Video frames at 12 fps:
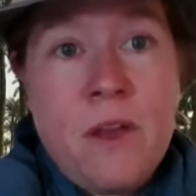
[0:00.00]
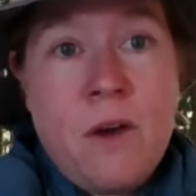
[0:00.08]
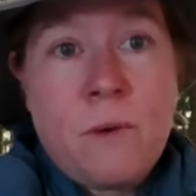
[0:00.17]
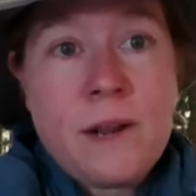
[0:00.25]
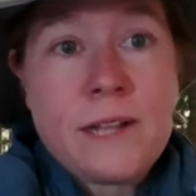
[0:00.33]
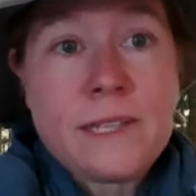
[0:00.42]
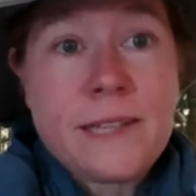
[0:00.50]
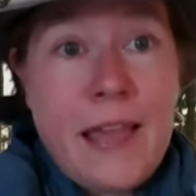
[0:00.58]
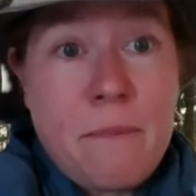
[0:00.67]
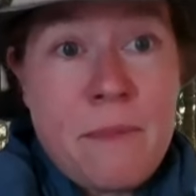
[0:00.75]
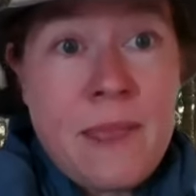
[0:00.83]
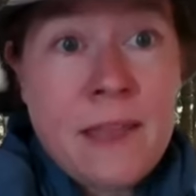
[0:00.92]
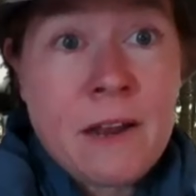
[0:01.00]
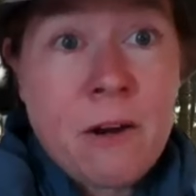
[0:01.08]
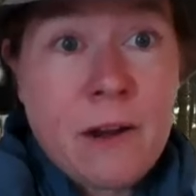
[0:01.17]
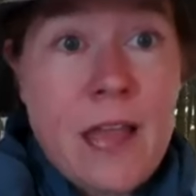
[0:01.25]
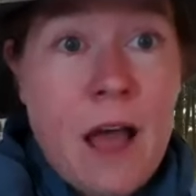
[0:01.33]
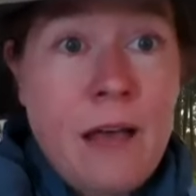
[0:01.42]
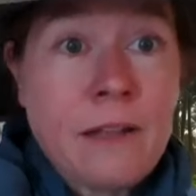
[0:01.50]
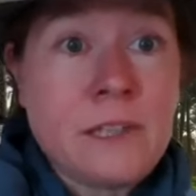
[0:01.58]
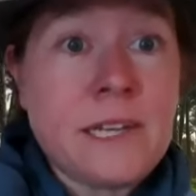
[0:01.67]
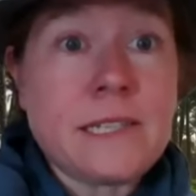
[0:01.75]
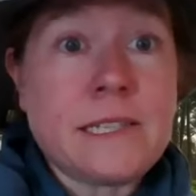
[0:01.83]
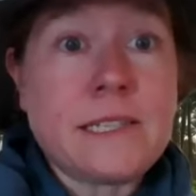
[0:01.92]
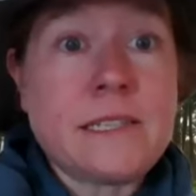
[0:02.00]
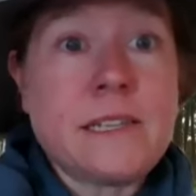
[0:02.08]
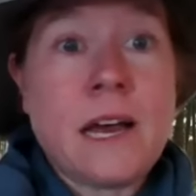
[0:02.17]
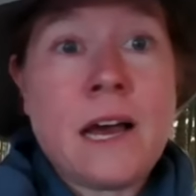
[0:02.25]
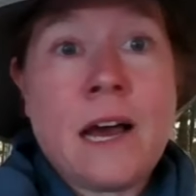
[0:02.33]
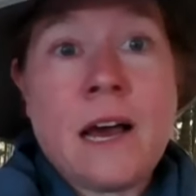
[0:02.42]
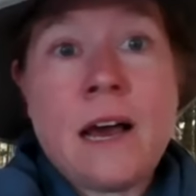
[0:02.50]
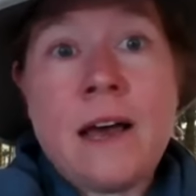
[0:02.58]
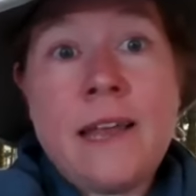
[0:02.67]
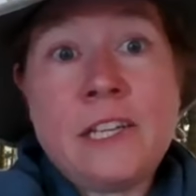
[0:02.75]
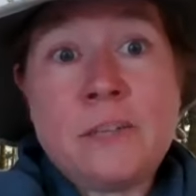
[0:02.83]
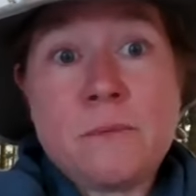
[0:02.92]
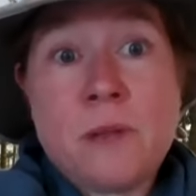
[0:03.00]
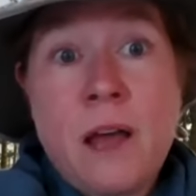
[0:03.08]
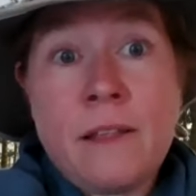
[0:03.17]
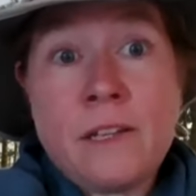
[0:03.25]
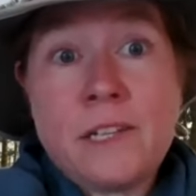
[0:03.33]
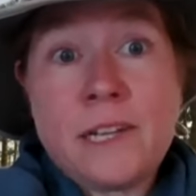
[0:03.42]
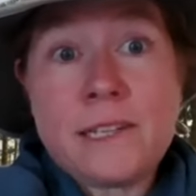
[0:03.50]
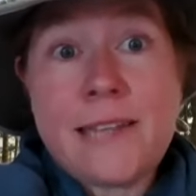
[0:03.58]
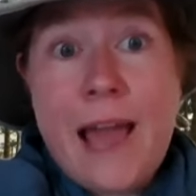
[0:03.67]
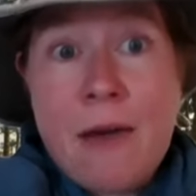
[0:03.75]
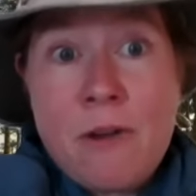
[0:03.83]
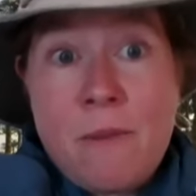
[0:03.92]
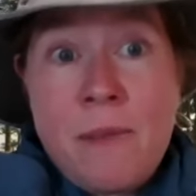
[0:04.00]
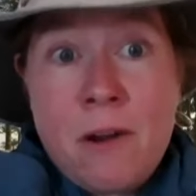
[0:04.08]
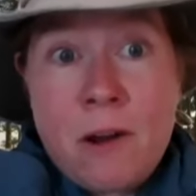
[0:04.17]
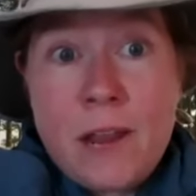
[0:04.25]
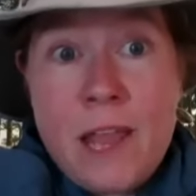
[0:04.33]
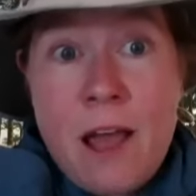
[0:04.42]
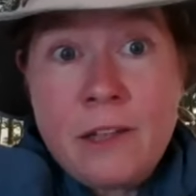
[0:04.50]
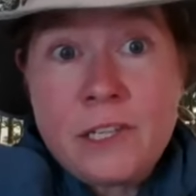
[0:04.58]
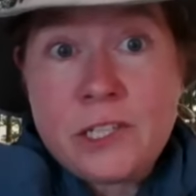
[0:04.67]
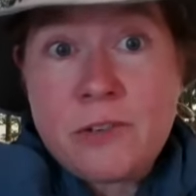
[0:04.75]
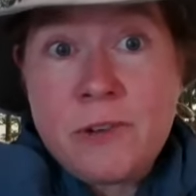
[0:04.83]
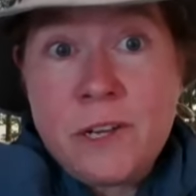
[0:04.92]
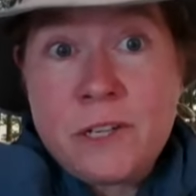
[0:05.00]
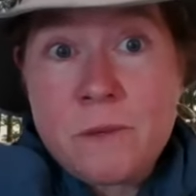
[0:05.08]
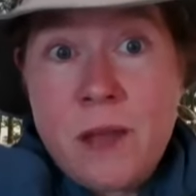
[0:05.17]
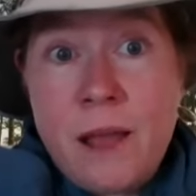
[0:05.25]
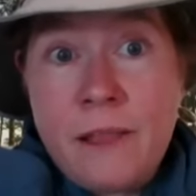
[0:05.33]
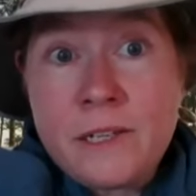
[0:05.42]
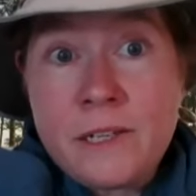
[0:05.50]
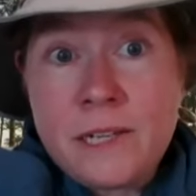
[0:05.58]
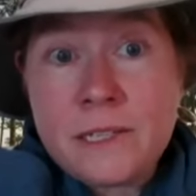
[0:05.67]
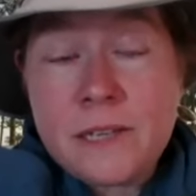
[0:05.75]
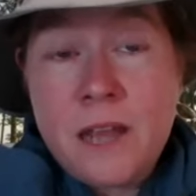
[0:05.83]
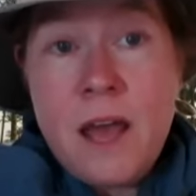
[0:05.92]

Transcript: what it's like being an archaeologist, uh, Egyptologist, how to be an archaeologist or Egyptologist.